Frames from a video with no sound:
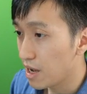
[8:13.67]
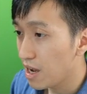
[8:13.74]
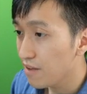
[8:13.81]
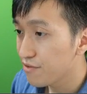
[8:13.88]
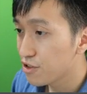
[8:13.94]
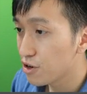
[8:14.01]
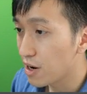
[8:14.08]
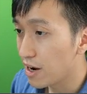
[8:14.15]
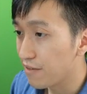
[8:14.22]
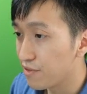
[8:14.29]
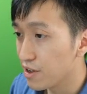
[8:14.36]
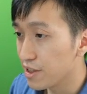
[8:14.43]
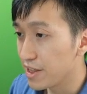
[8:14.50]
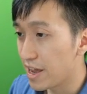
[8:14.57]
after
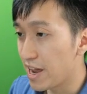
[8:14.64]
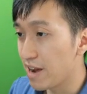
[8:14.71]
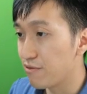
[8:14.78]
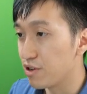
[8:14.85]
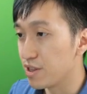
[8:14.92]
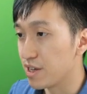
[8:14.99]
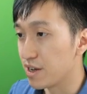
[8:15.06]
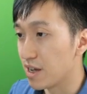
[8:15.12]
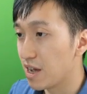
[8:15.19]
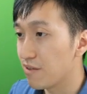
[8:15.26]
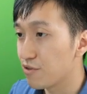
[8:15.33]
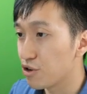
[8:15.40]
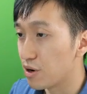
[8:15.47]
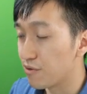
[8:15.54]
I've done everything,
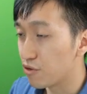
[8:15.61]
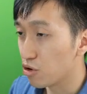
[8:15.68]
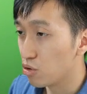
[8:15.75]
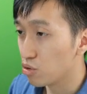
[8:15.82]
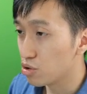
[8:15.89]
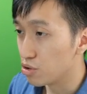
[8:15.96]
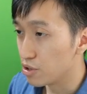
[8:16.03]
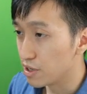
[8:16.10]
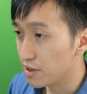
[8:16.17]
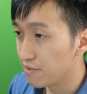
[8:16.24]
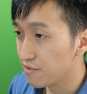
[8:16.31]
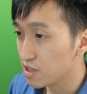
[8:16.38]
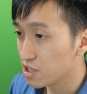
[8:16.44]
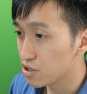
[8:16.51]
after I've go to the
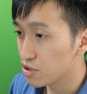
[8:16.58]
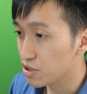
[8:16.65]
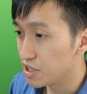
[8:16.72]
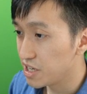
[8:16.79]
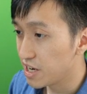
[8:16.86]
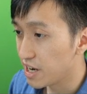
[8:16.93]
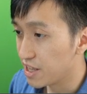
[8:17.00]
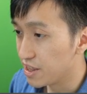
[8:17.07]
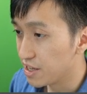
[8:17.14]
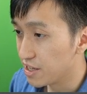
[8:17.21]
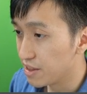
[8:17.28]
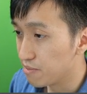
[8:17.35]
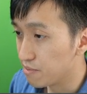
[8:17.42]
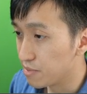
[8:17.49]
inventory and
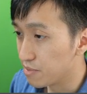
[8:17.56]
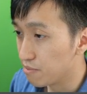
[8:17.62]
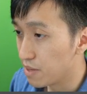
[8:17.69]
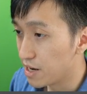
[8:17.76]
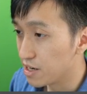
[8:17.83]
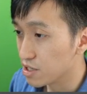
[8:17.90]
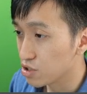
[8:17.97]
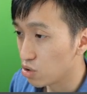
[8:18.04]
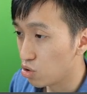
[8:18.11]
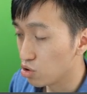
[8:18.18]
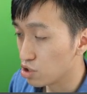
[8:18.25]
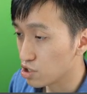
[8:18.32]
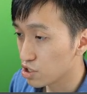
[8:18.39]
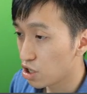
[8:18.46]
then minus
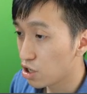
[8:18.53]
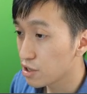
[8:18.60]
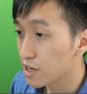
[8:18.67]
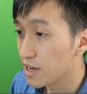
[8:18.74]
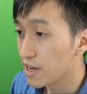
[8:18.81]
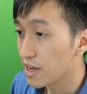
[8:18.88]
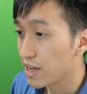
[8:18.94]
all the stock,